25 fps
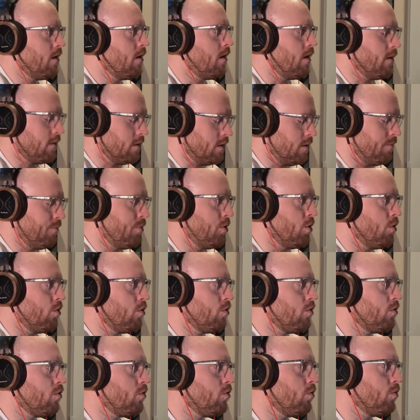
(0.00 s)
I'm going to put
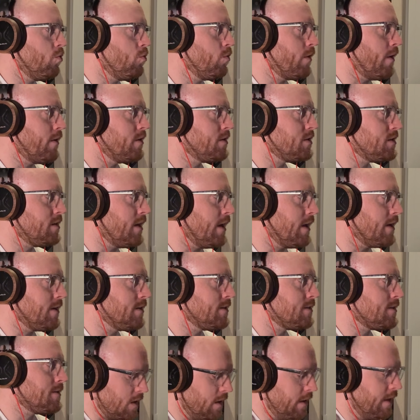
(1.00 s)
all those
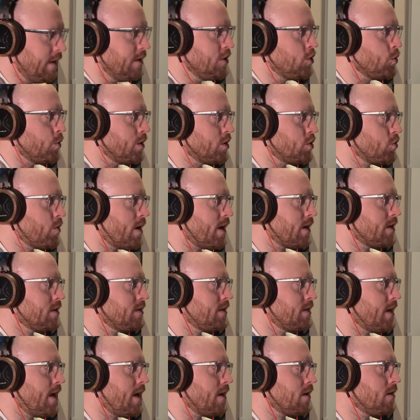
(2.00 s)
things into a track
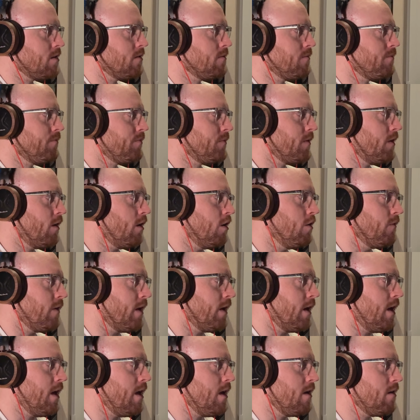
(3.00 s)
stack over
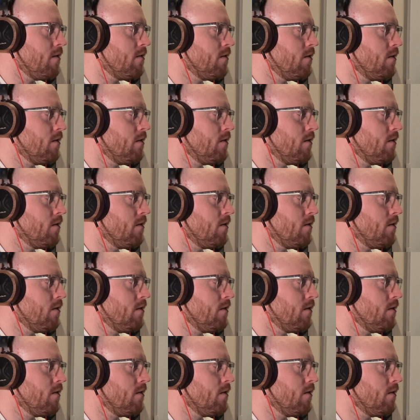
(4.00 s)
here.